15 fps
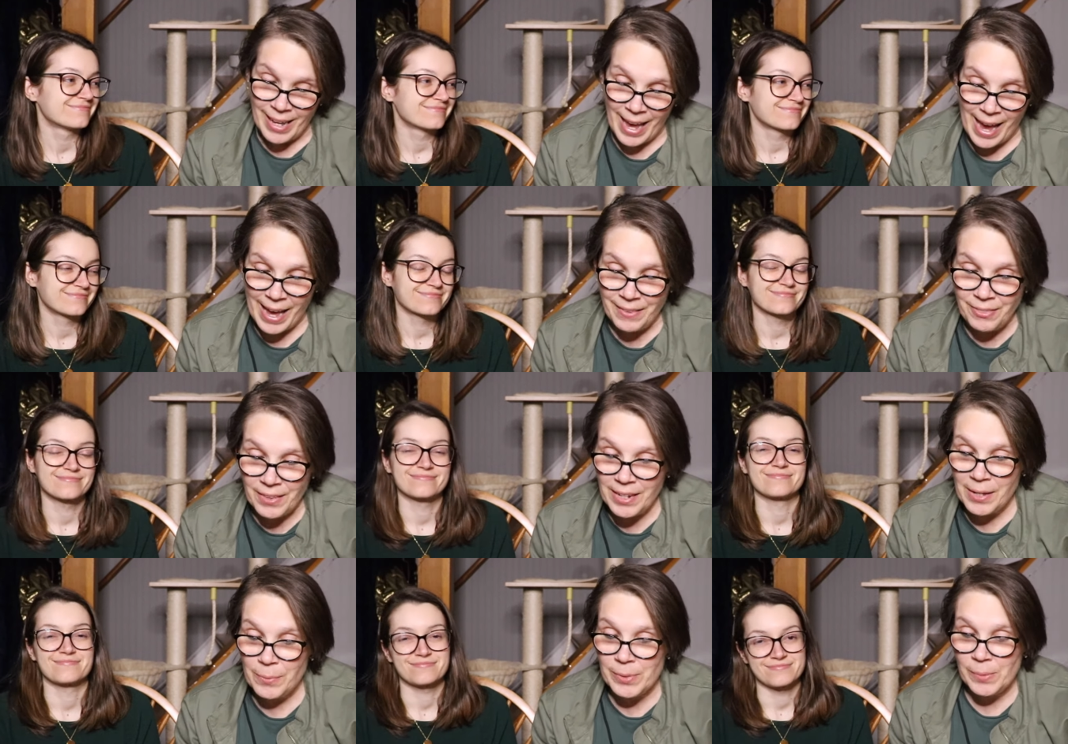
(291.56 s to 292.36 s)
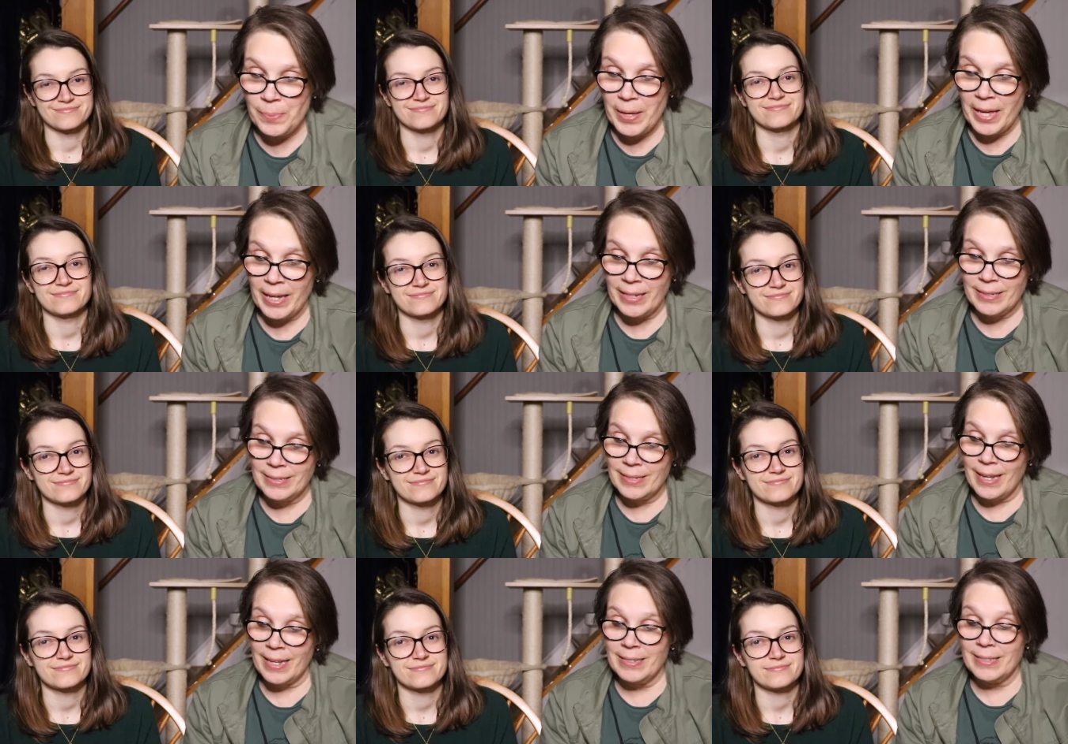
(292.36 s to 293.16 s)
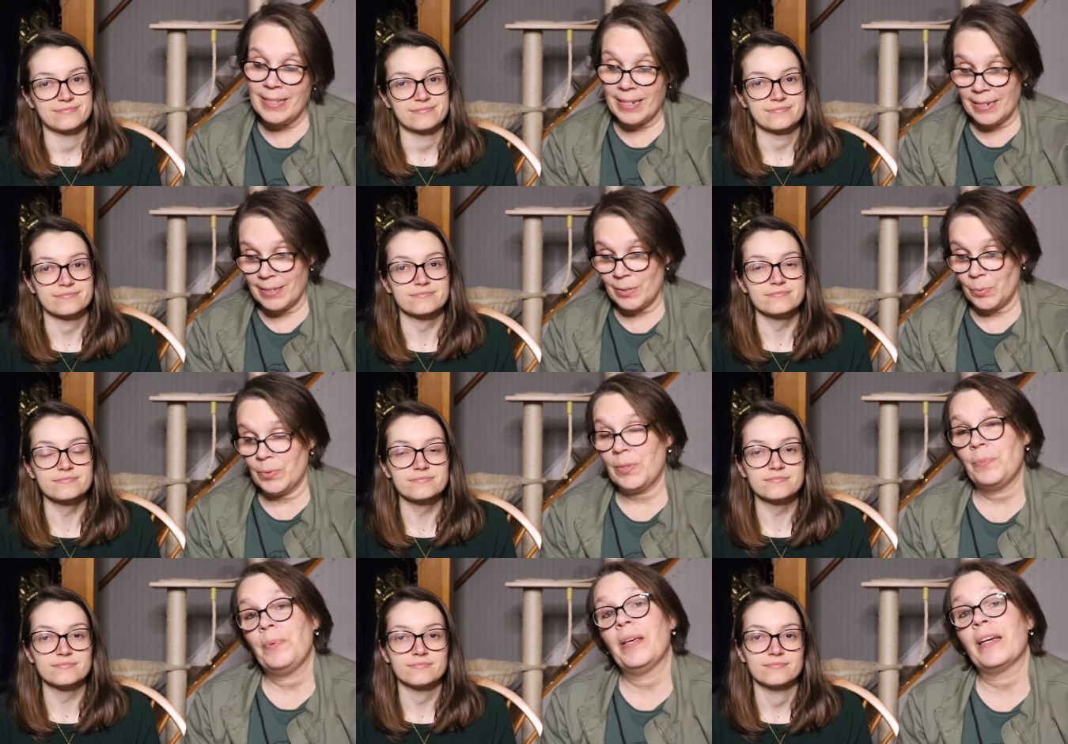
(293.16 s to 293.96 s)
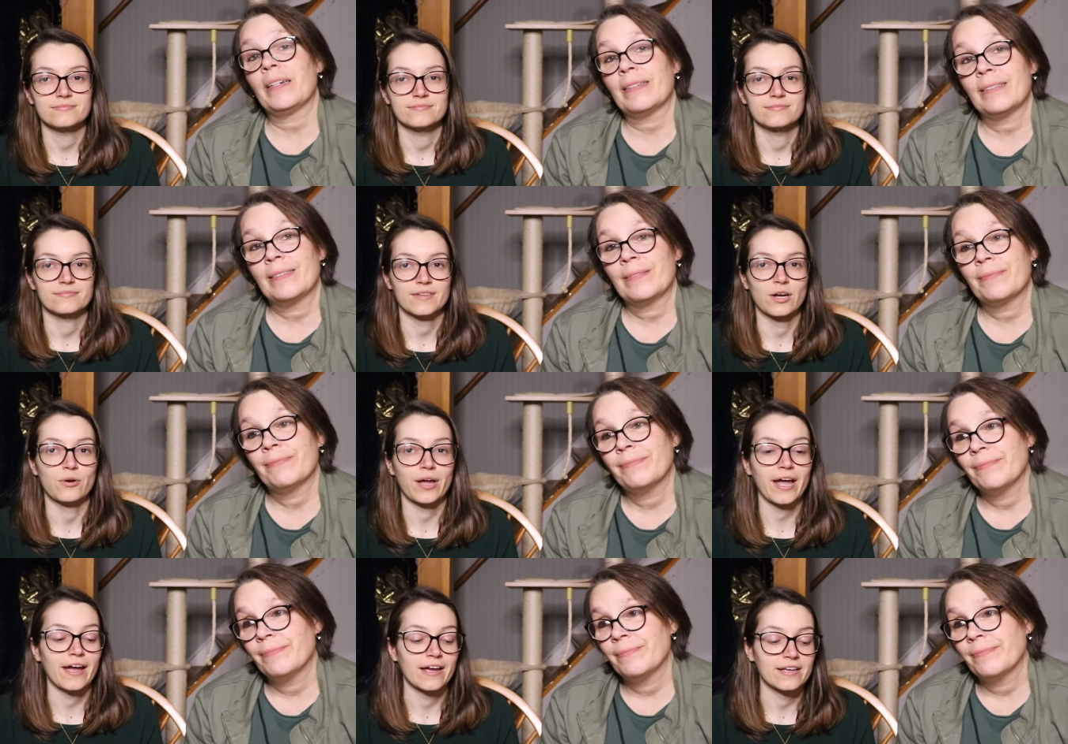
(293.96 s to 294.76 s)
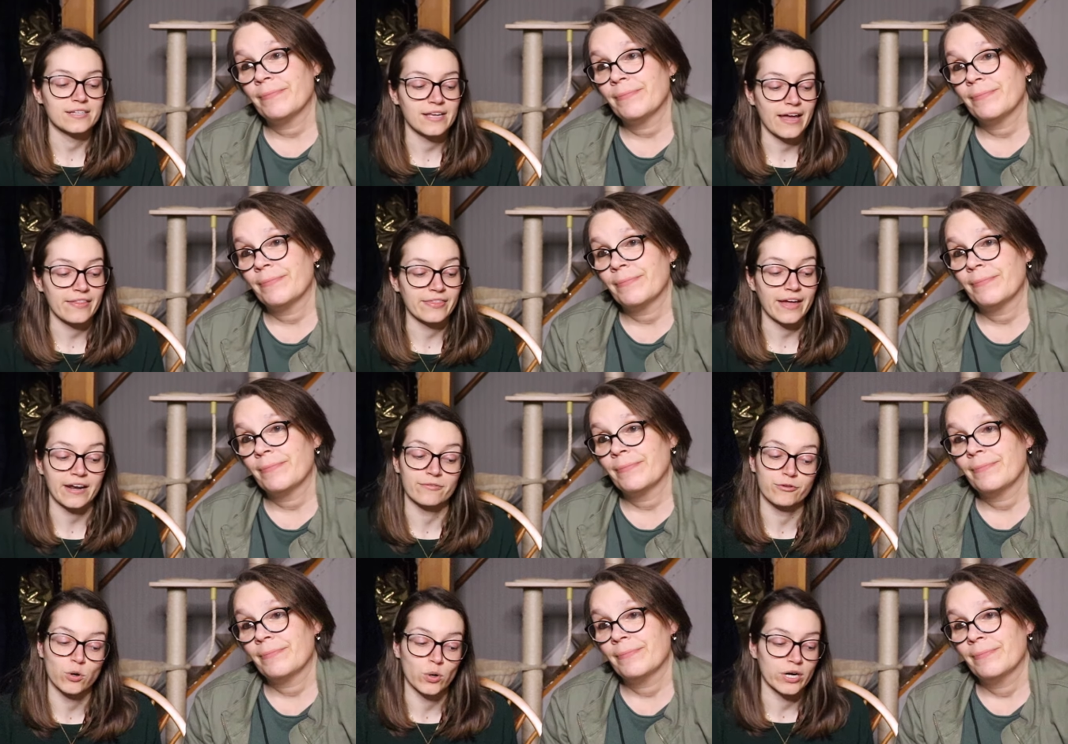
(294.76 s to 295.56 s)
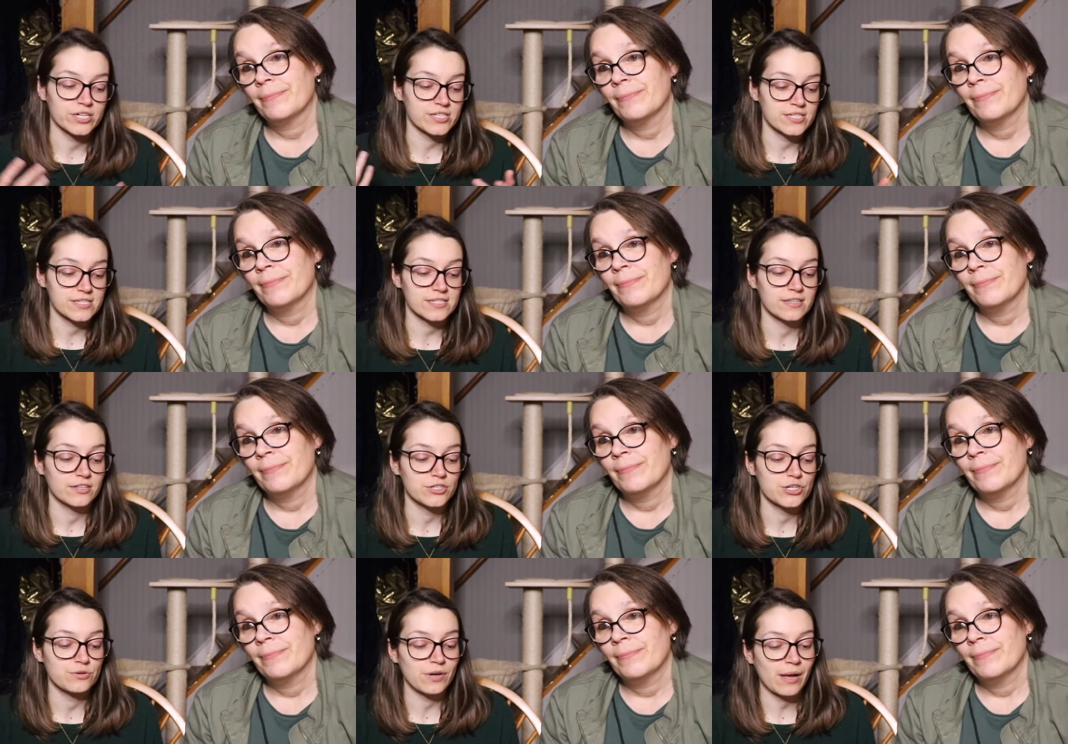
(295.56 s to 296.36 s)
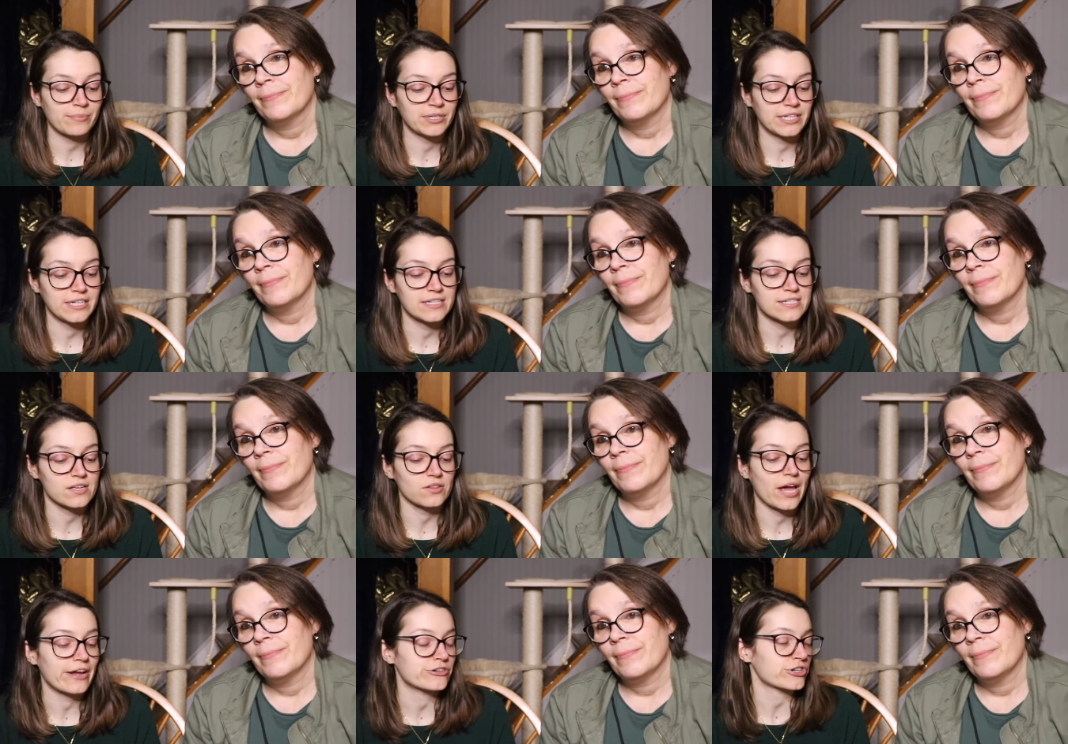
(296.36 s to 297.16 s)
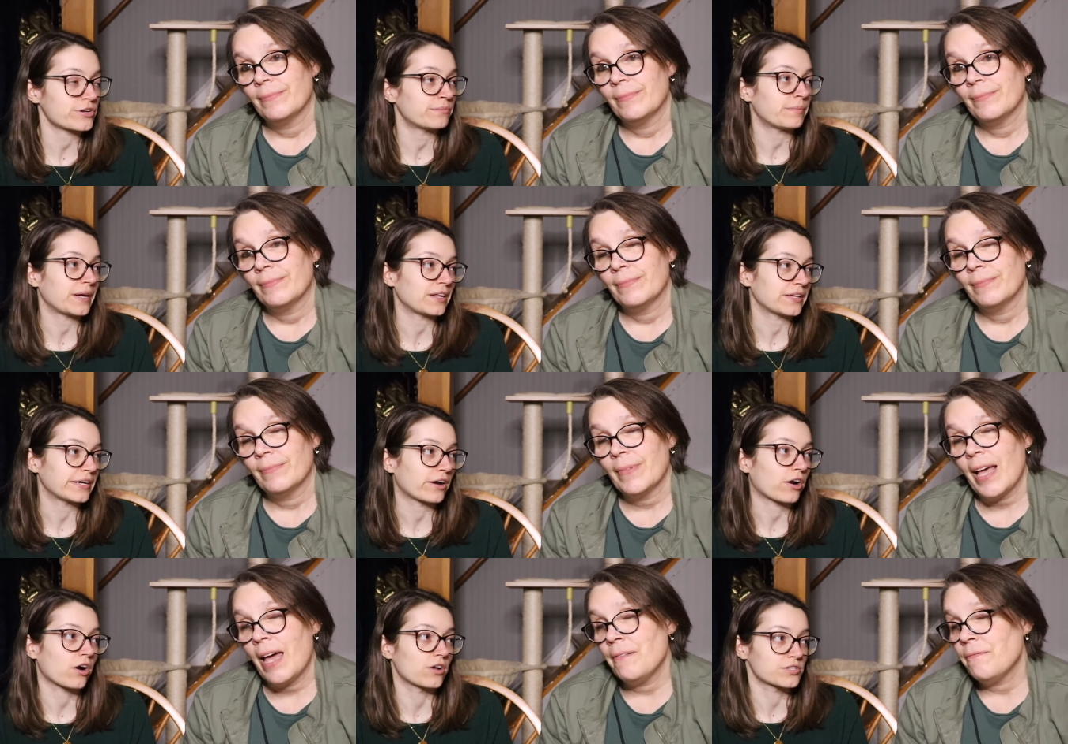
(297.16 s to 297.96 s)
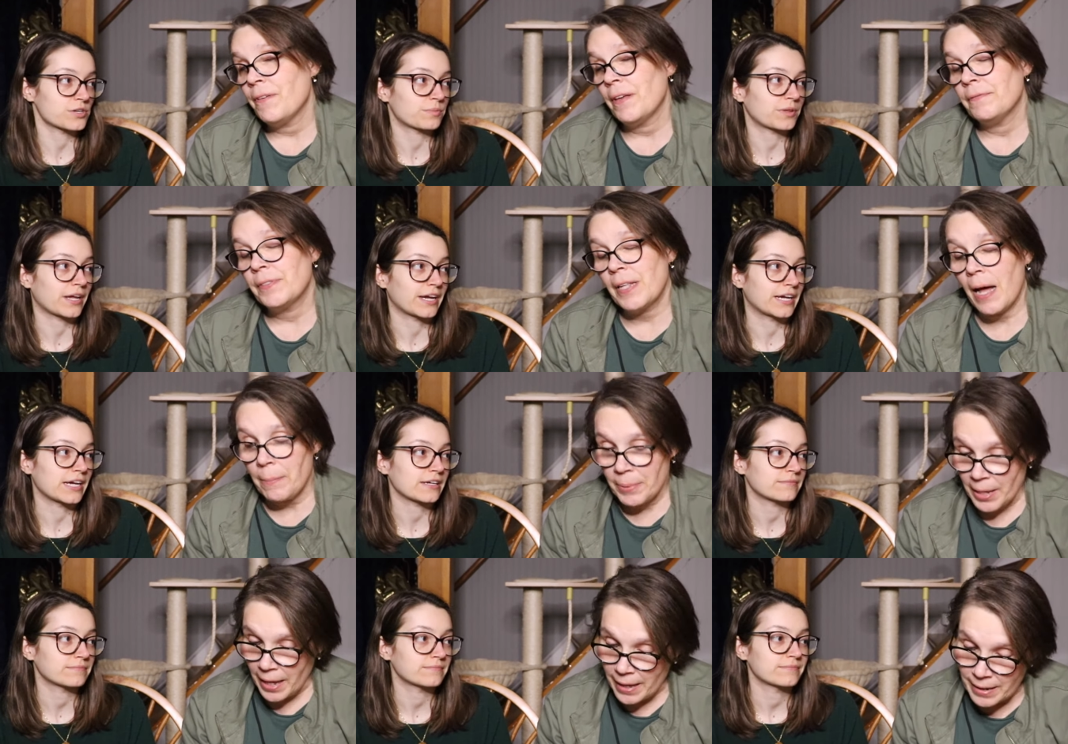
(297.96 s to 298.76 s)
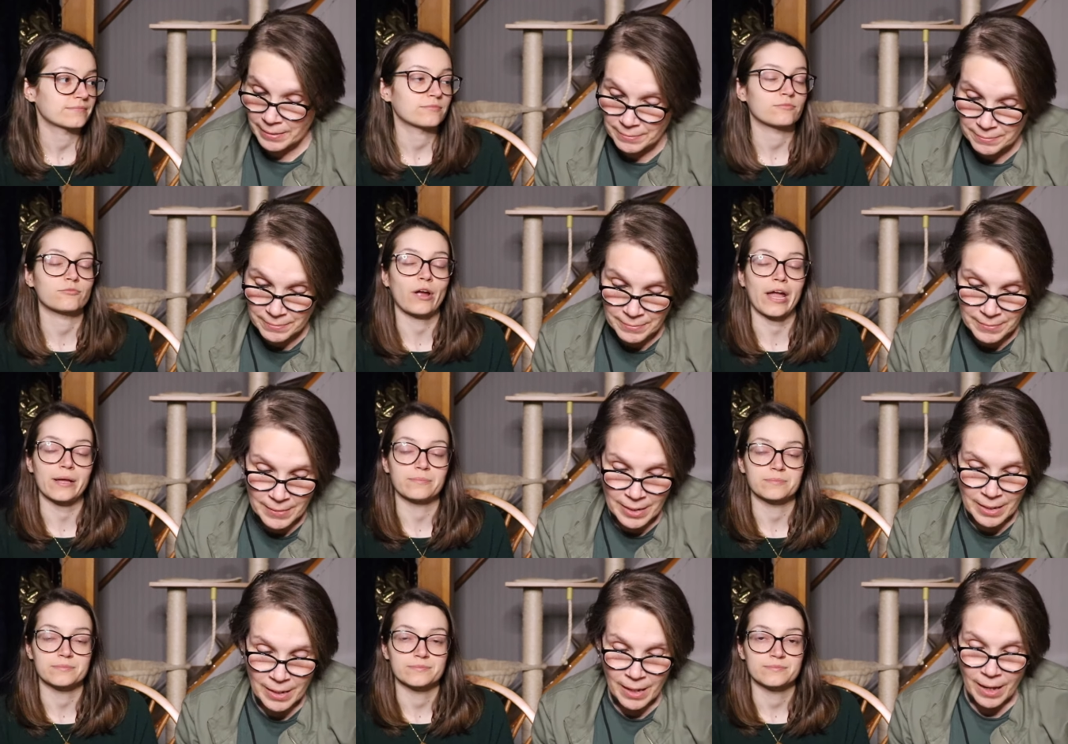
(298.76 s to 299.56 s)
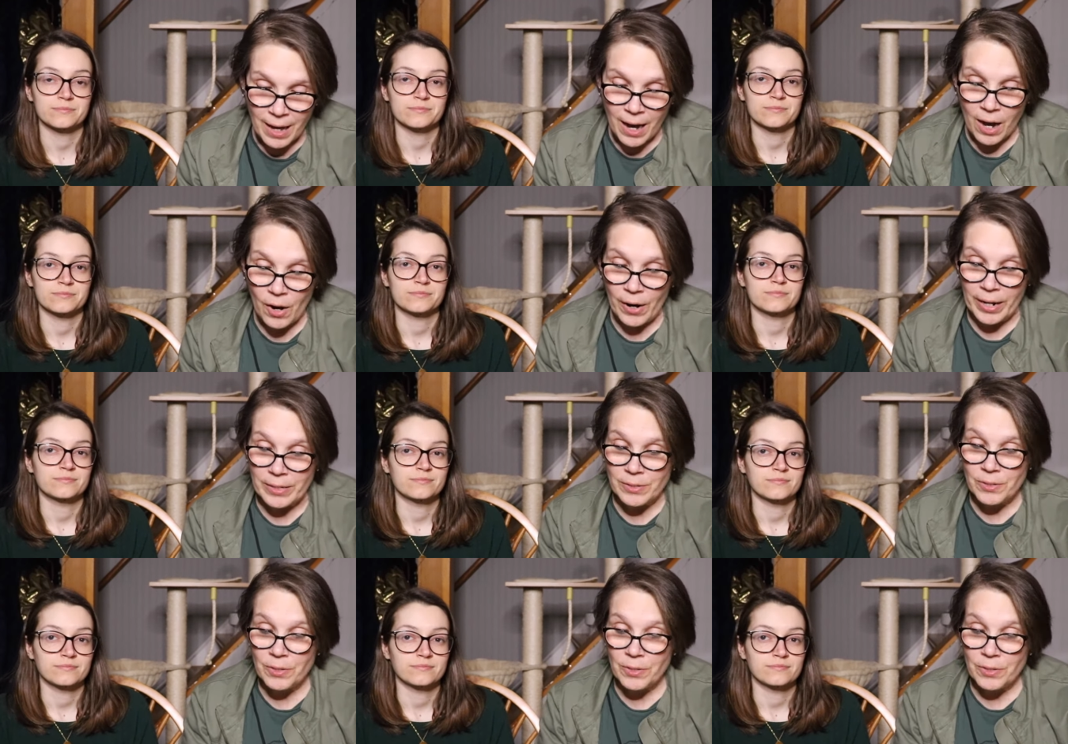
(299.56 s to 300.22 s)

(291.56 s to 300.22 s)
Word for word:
Speaker 1: Anthony was picked and Dennis was picked. Okay. And
Speaker 2: then, of course, the two nominees, Elijah and Bailey, are and also Viv's playing. not playing. Right.
Speaker 1: All right.